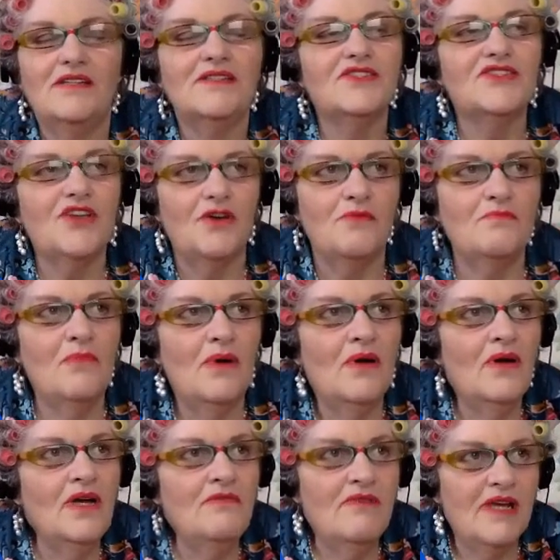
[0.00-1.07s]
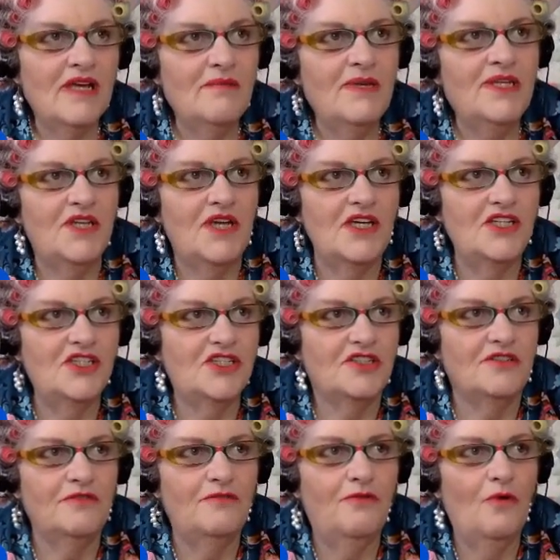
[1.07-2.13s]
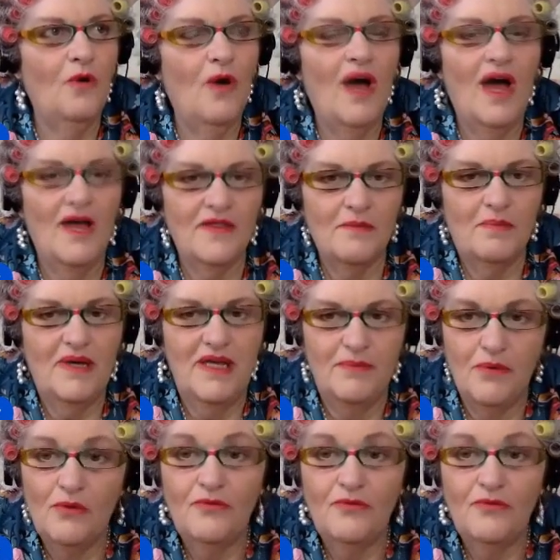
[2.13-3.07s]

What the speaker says: so my recommendation for other people,